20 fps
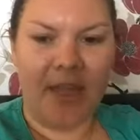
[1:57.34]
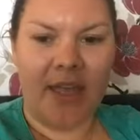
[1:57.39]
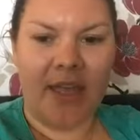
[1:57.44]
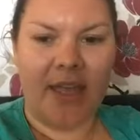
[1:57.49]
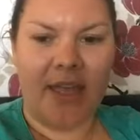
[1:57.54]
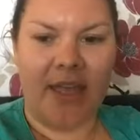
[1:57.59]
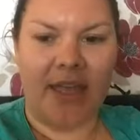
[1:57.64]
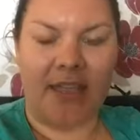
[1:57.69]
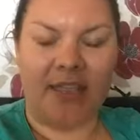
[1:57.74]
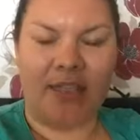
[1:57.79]

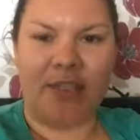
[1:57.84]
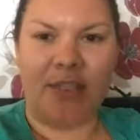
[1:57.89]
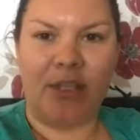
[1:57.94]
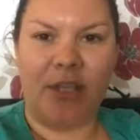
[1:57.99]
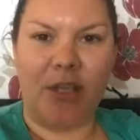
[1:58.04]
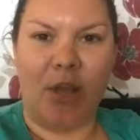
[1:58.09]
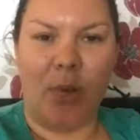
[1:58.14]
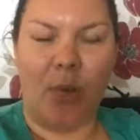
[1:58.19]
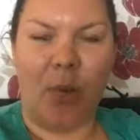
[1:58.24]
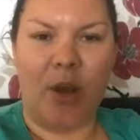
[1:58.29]
It's,
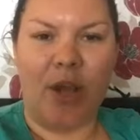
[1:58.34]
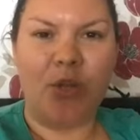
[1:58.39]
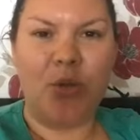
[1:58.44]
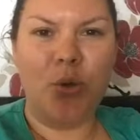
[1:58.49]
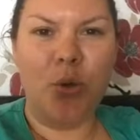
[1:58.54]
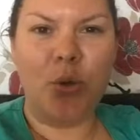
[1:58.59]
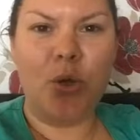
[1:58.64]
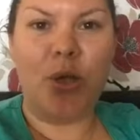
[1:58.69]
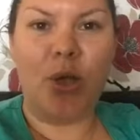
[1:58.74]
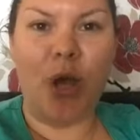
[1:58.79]
you know, when
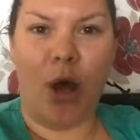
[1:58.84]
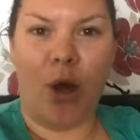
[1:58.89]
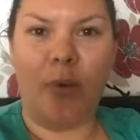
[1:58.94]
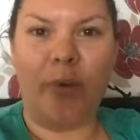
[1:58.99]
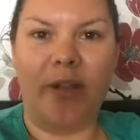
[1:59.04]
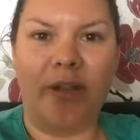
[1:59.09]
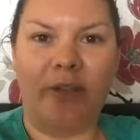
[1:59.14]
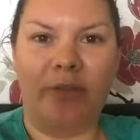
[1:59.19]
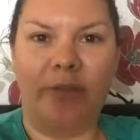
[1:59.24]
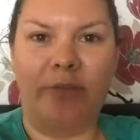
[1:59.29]
you're
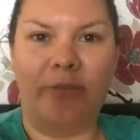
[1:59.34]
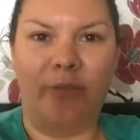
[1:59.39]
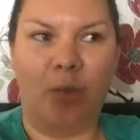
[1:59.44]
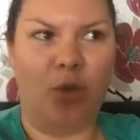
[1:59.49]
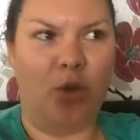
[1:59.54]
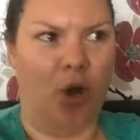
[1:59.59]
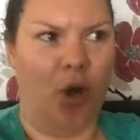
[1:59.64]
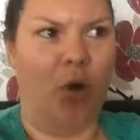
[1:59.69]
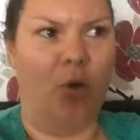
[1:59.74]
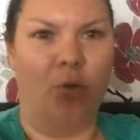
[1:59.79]
going
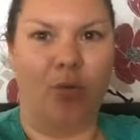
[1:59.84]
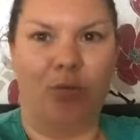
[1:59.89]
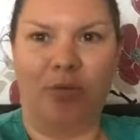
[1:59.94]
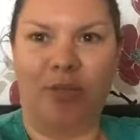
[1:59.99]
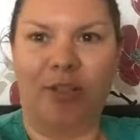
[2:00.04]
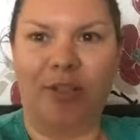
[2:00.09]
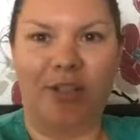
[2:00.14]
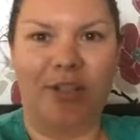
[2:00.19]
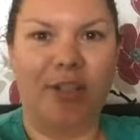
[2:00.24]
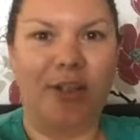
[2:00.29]
for
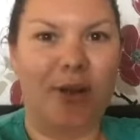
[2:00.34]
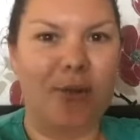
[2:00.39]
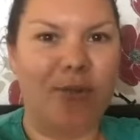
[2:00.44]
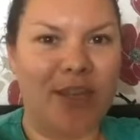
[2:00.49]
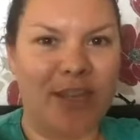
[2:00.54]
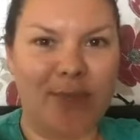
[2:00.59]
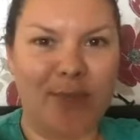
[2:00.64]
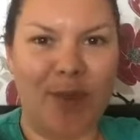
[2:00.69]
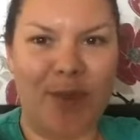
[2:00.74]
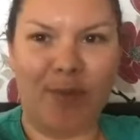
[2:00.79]
gold, you know,
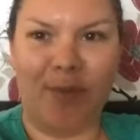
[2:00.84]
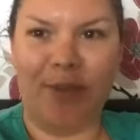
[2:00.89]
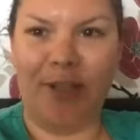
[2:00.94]
these people are